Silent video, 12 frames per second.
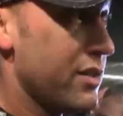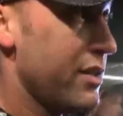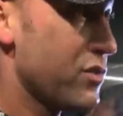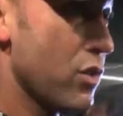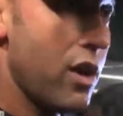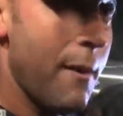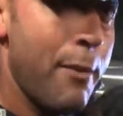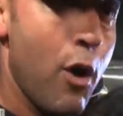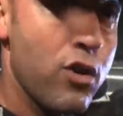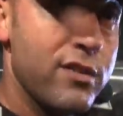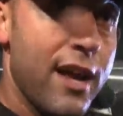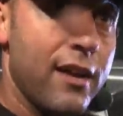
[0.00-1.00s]
He's real
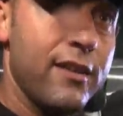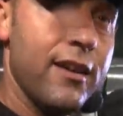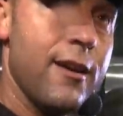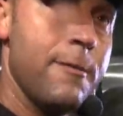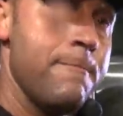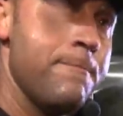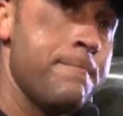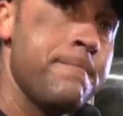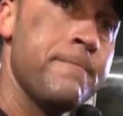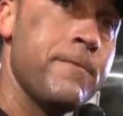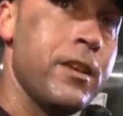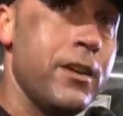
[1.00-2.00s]
composed out there.
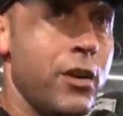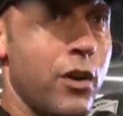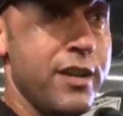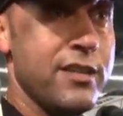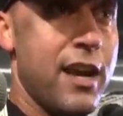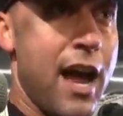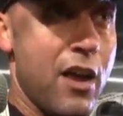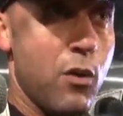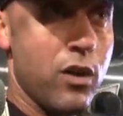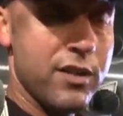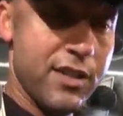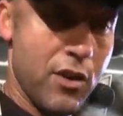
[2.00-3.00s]
He's a guy you
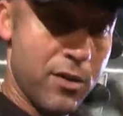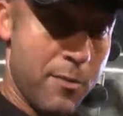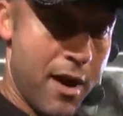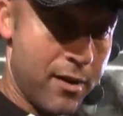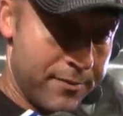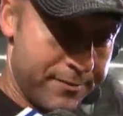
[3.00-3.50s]
want to see on the mound.